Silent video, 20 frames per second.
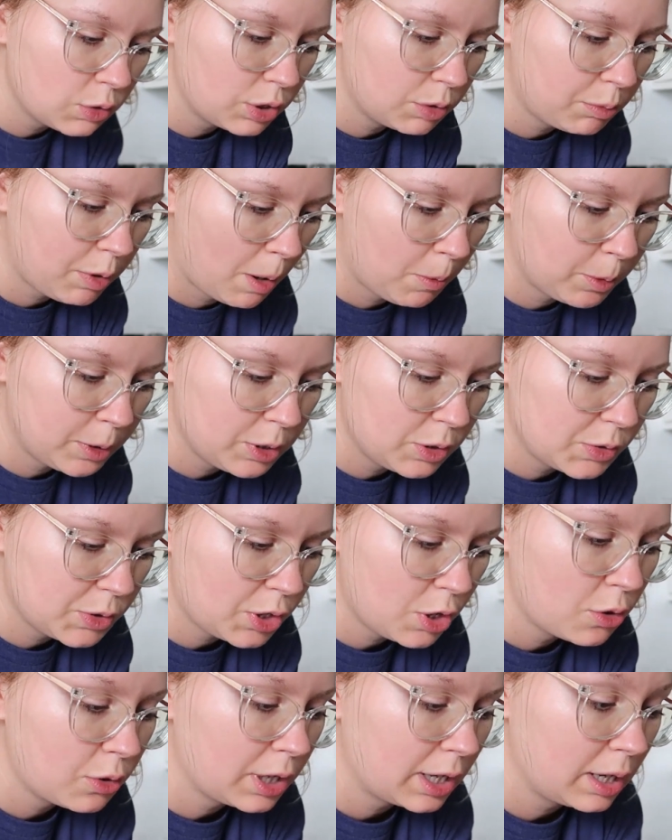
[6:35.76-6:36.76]
you could probably
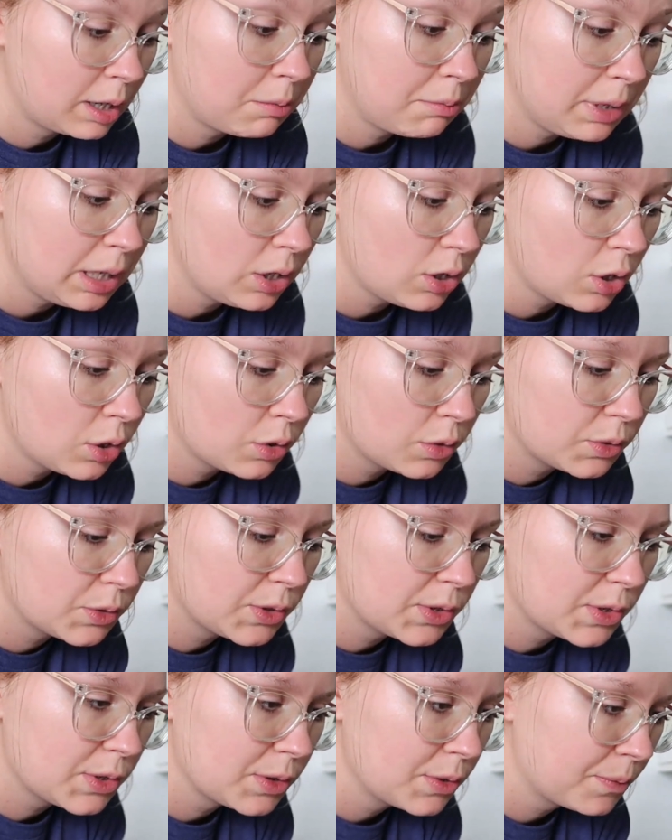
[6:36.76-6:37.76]
use coconut
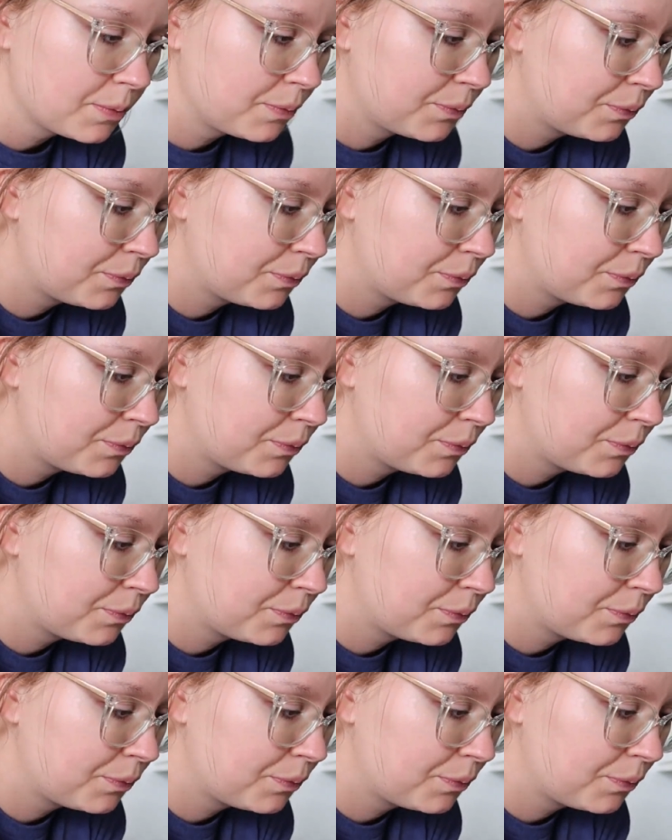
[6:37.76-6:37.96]
aminos,